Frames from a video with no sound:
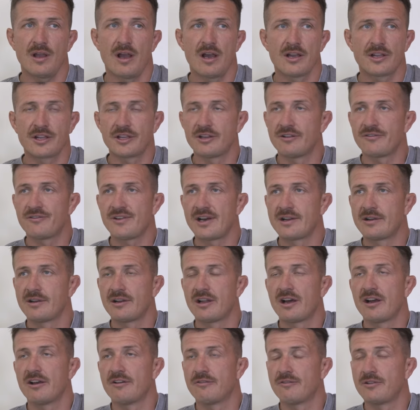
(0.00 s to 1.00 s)
I could have found a
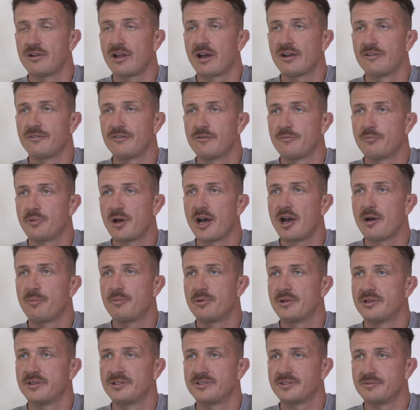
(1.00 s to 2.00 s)
life of
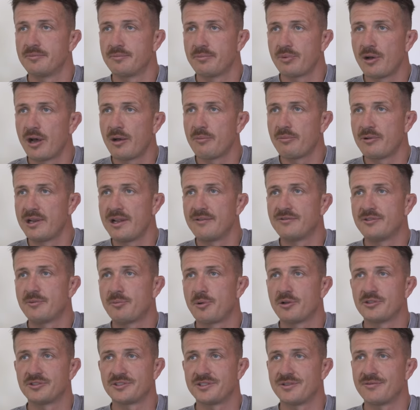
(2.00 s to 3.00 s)
purpose and lived a
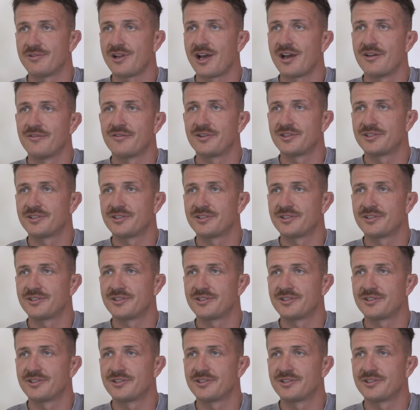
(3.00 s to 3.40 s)
positive life,